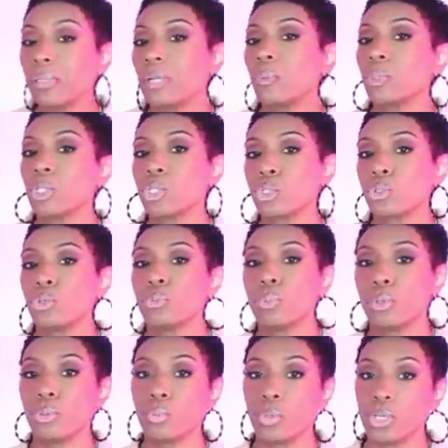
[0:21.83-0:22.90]
but I wanna show you
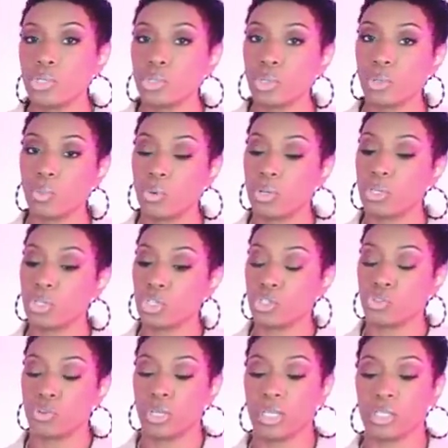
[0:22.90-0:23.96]
both ways you can wear this
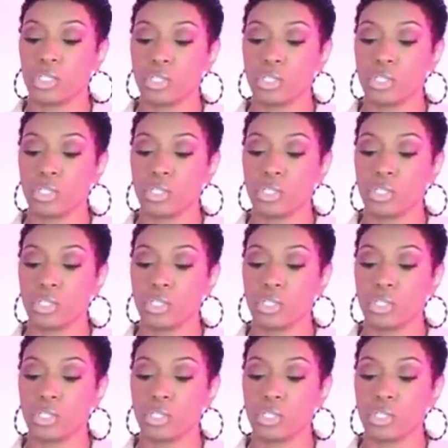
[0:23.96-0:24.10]
trend.